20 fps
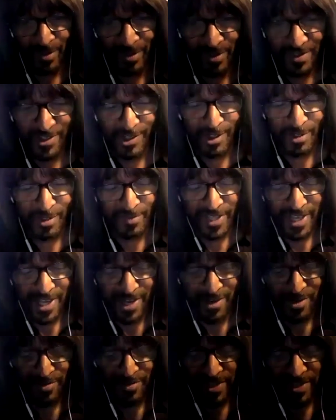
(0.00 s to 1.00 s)
told me
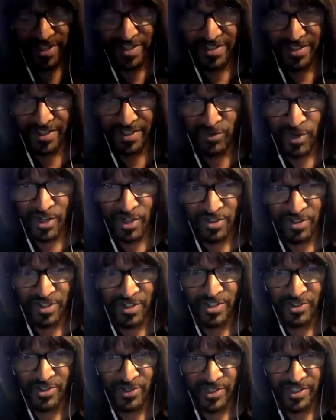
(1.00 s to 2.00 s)
how amazing Roger
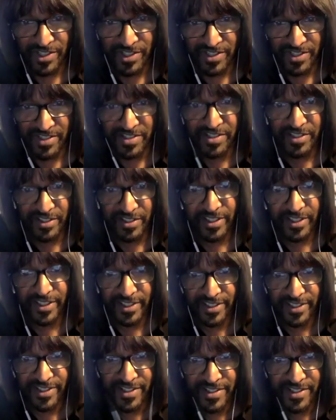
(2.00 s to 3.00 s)
Daltrey still is as